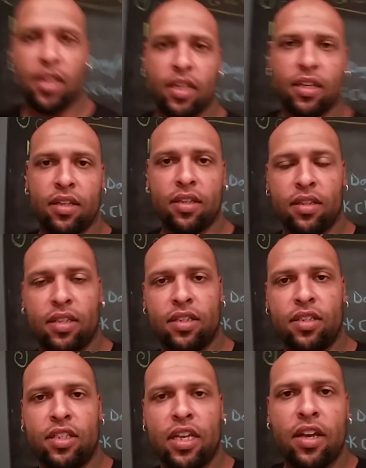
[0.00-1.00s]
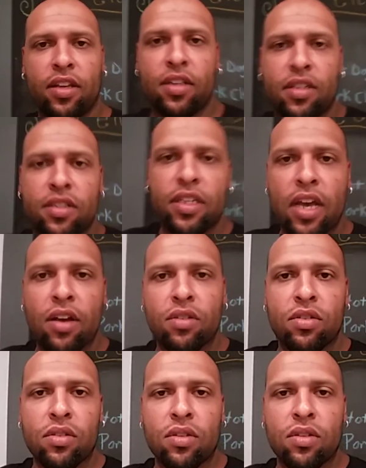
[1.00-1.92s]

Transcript: Like, you see how